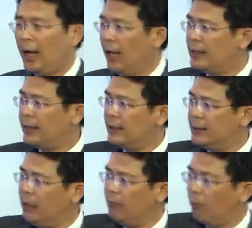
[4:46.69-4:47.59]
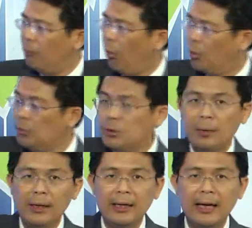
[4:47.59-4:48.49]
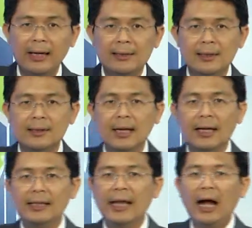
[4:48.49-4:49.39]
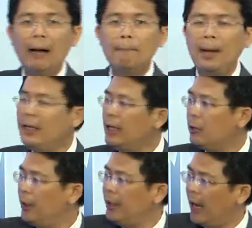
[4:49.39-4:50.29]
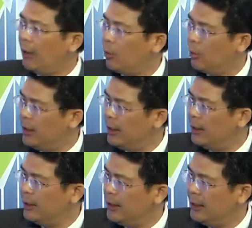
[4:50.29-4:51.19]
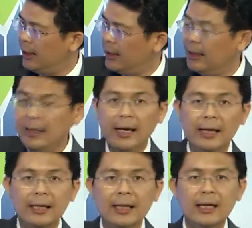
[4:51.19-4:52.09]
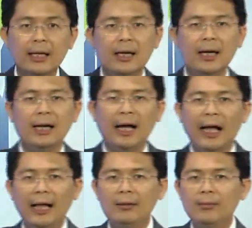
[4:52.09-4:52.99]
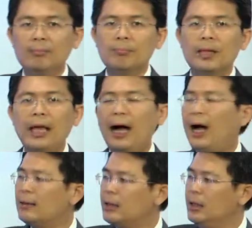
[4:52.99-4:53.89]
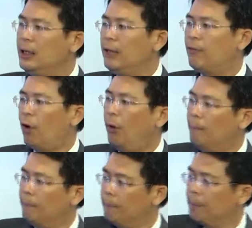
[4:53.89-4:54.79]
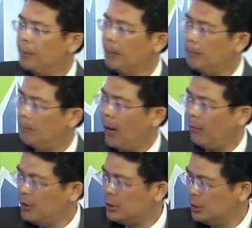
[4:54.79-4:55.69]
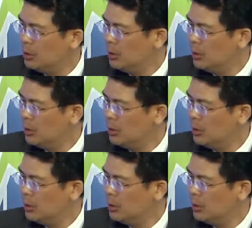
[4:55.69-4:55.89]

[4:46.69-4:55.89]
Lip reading: As you can see from volume spread analysis, there are many green arrows here, here, and here, and here, and they are turning from bearish